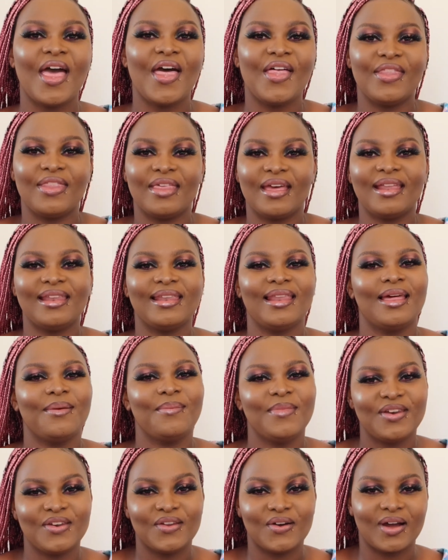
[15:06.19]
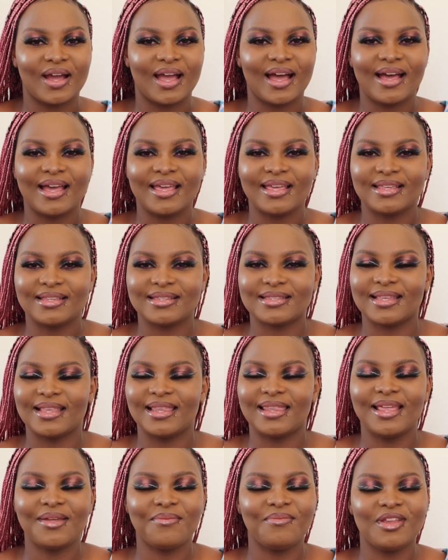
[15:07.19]
Then let me know, guys.
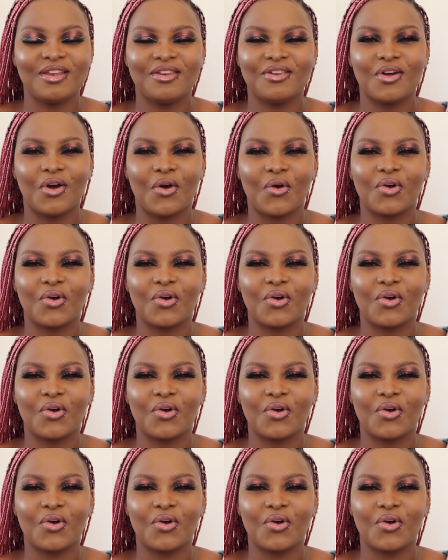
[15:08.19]
Let me know,